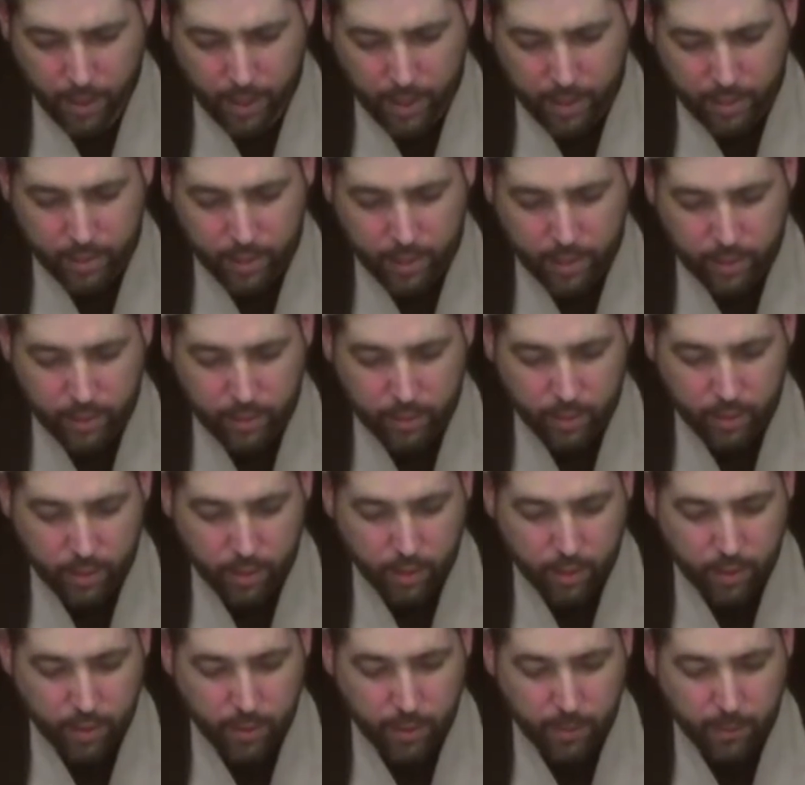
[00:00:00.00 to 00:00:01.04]
And then
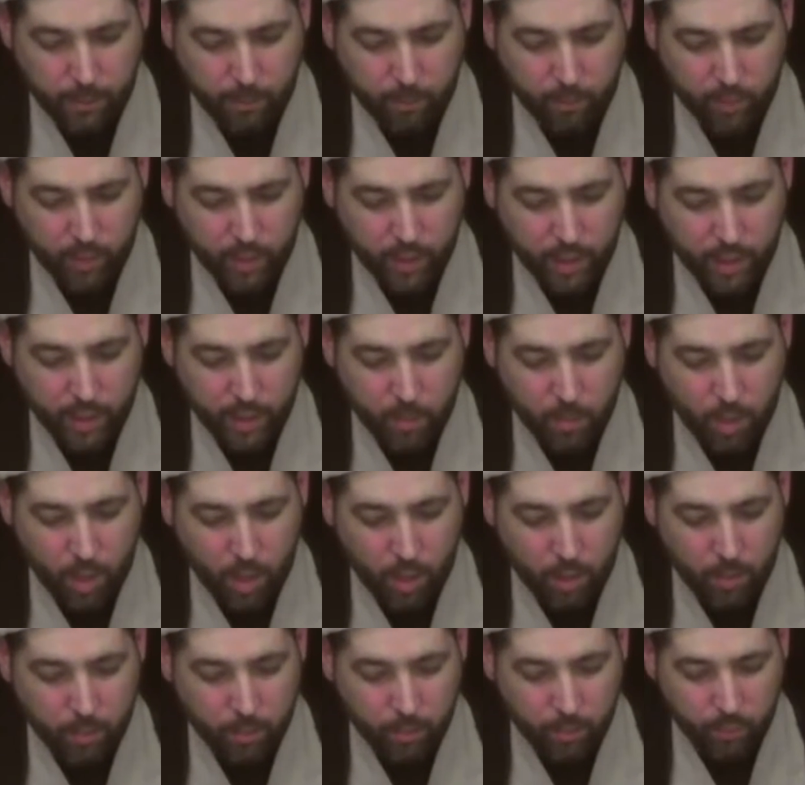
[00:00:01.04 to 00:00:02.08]
the
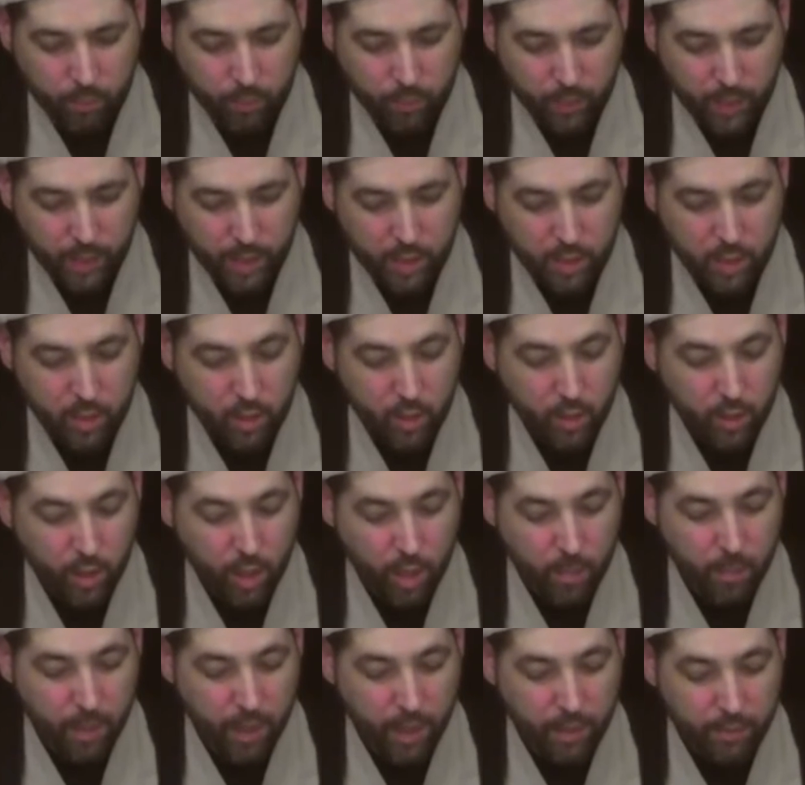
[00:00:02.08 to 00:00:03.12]
Imam, he stood
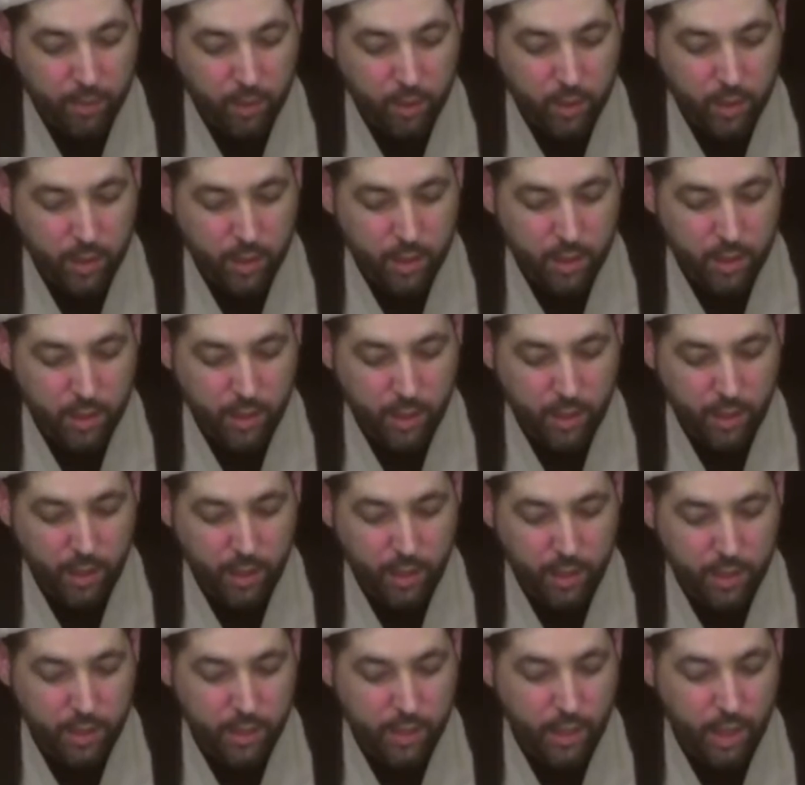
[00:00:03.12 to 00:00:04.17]
up after this and
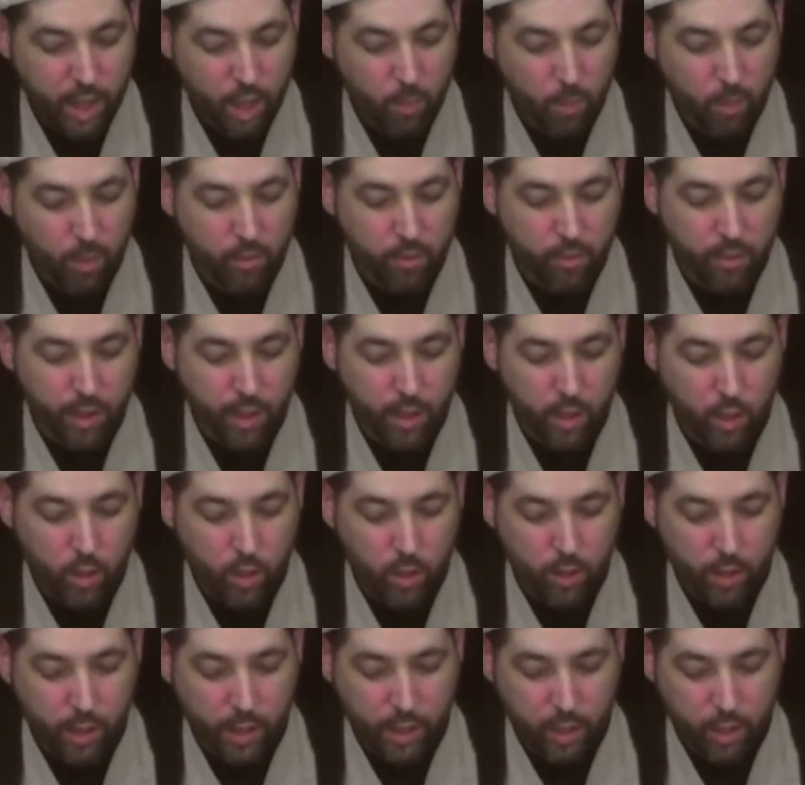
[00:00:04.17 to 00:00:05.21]
he set up a
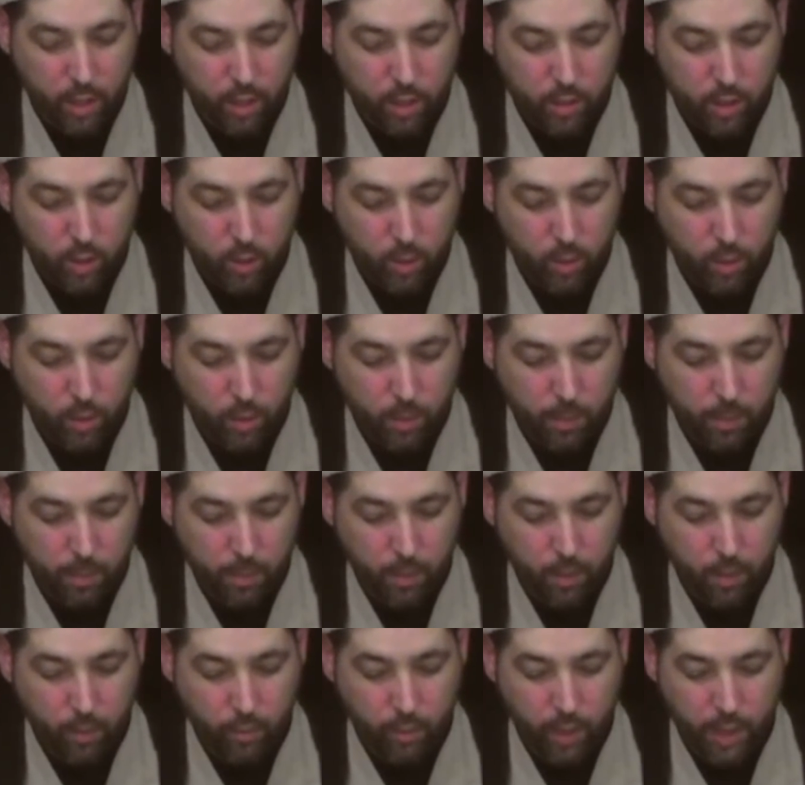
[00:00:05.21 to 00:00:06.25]
veil
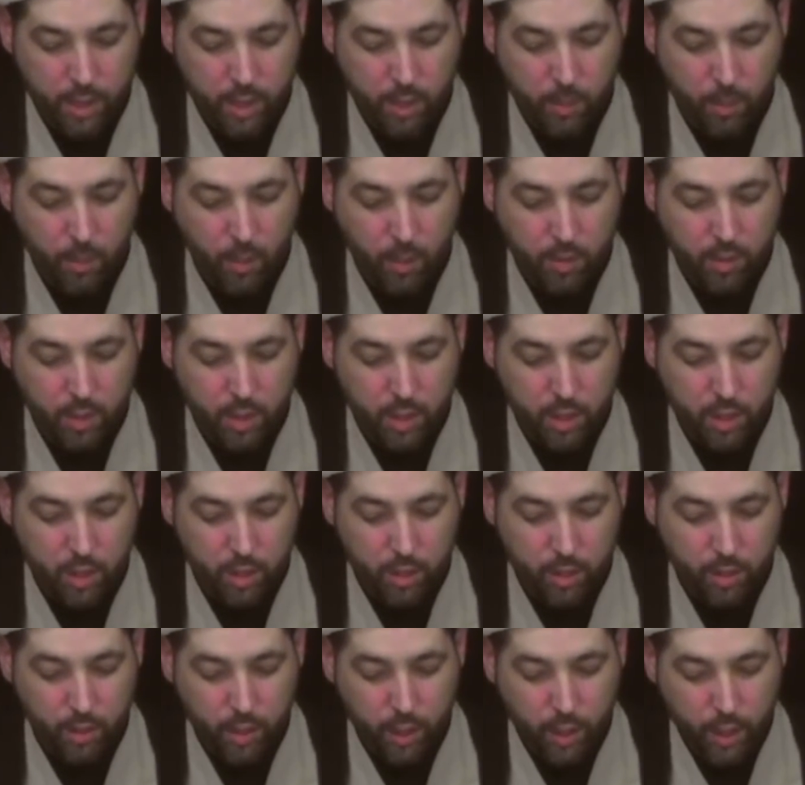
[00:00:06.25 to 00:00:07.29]
as a
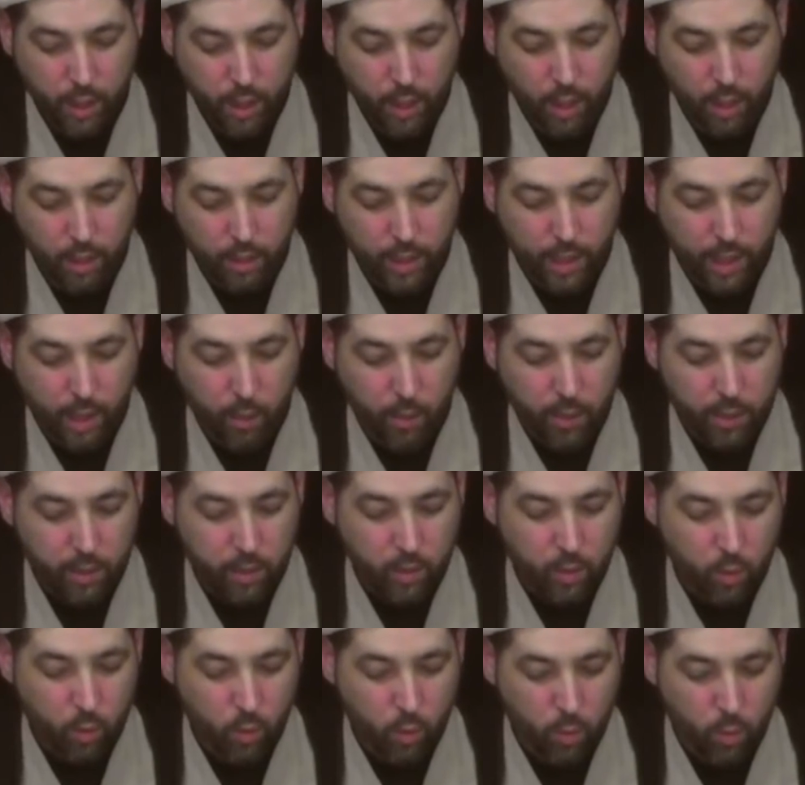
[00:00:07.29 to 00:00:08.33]
partition,
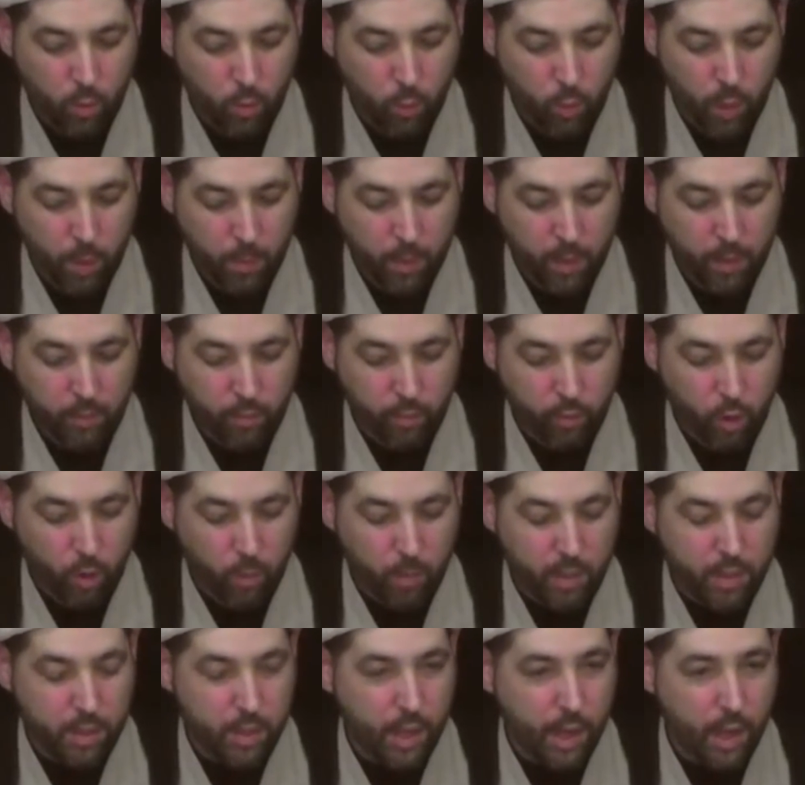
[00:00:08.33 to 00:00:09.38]
allowing the women
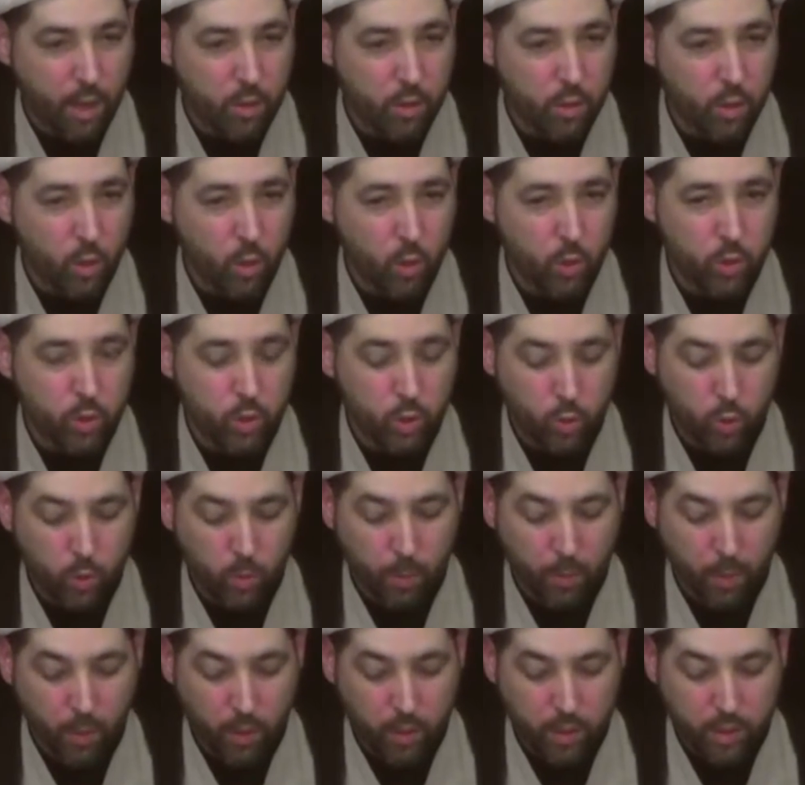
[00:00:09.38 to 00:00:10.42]
from his household
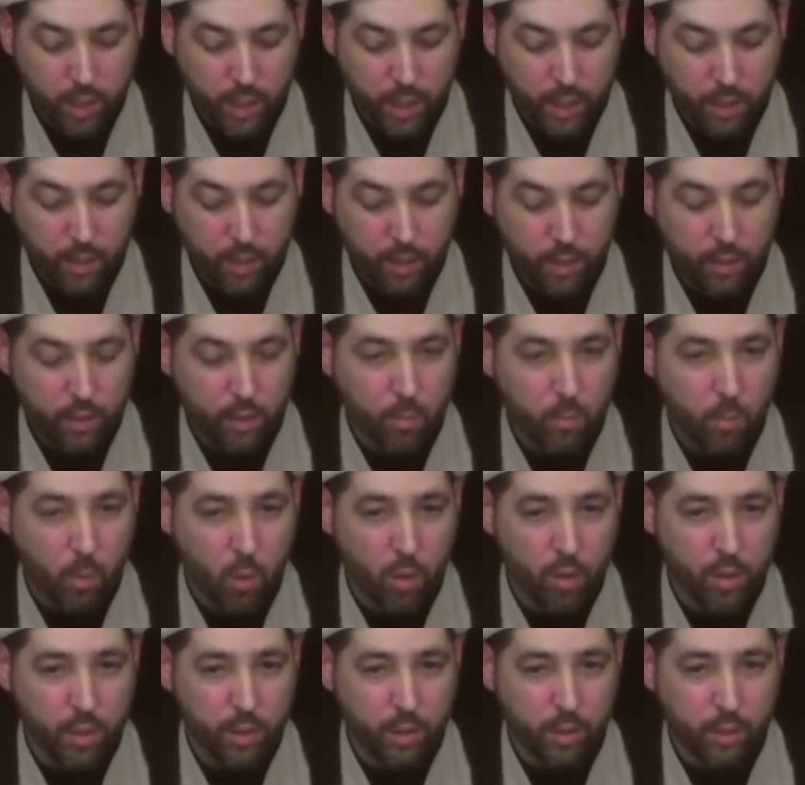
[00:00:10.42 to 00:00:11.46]
to partake in the
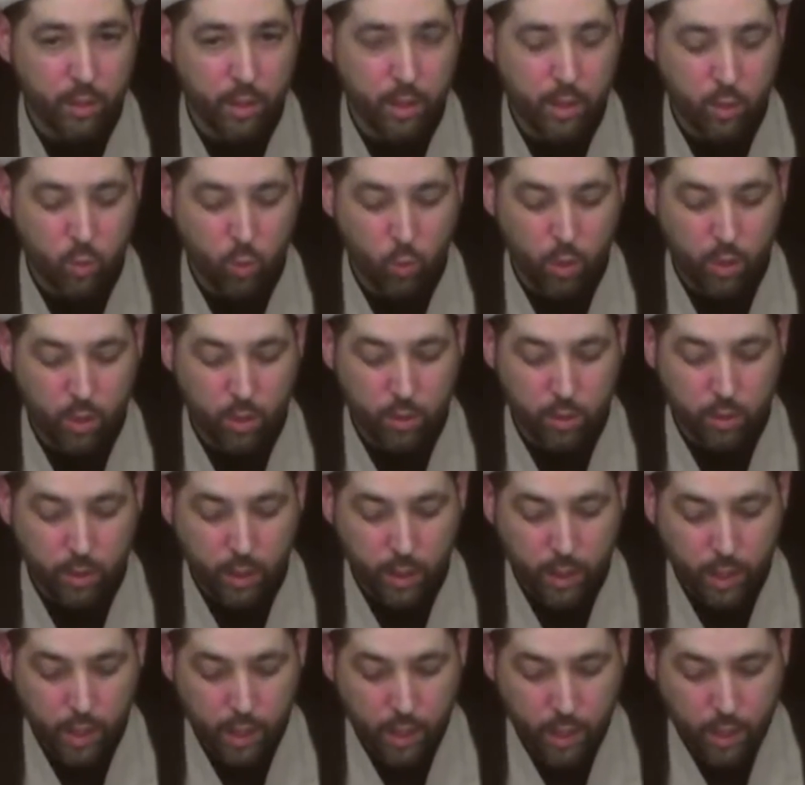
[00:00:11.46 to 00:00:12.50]
mourning as
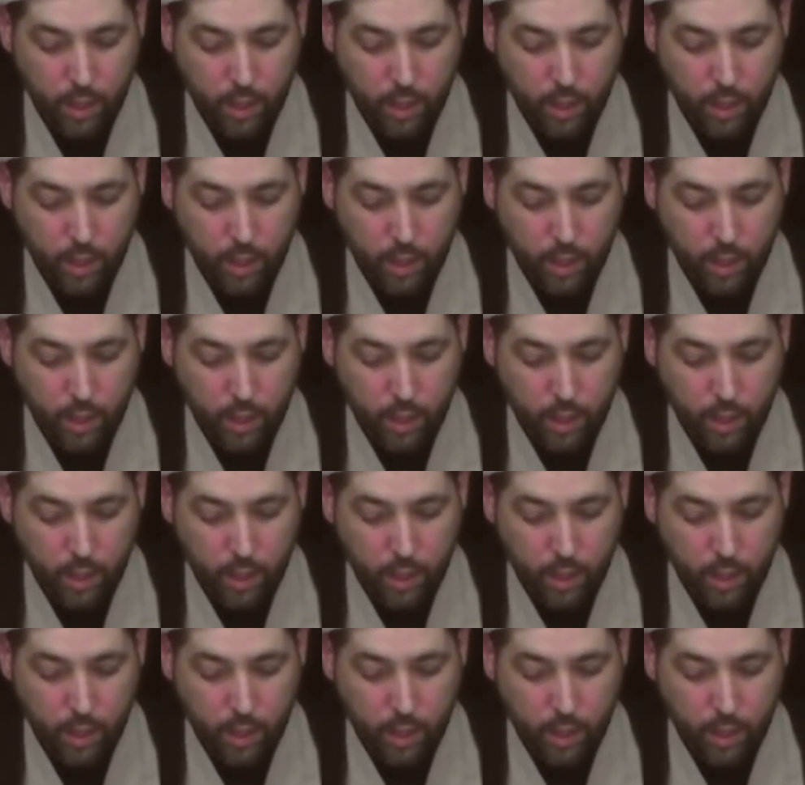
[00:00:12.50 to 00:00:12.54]
well.